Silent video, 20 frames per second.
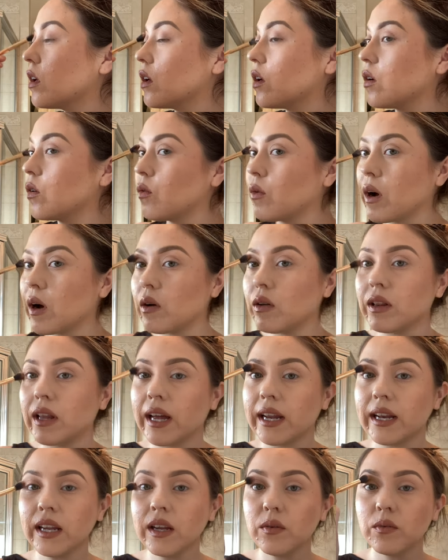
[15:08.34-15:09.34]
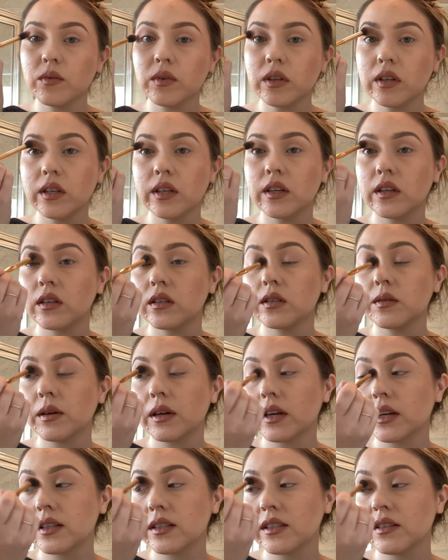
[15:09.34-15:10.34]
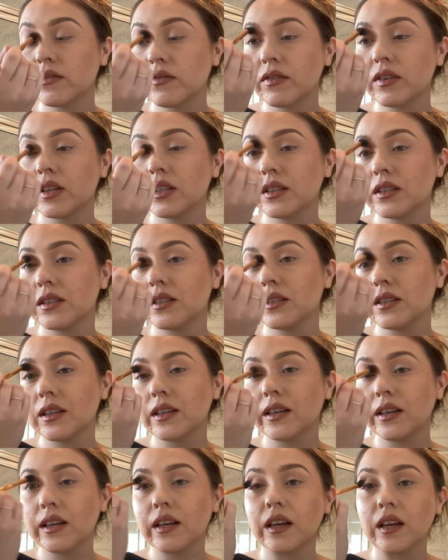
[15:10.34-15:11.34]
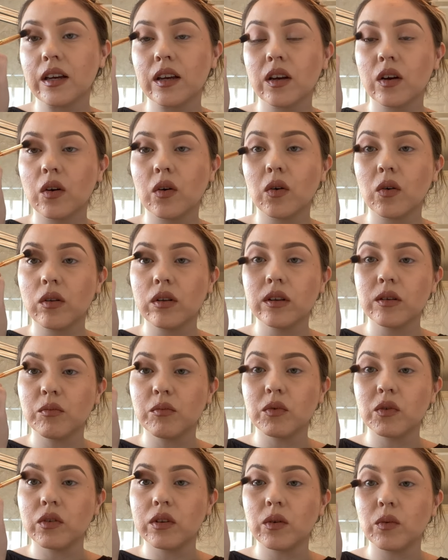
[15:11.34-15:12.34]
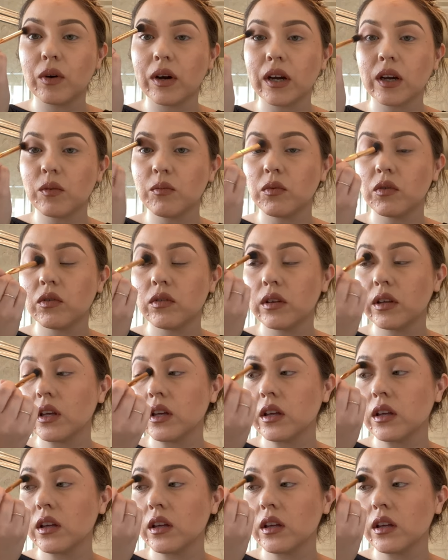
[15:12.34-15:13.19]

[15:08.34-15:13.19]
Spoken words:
Wow, lighting really does make a difference. Holy moly, guacamole.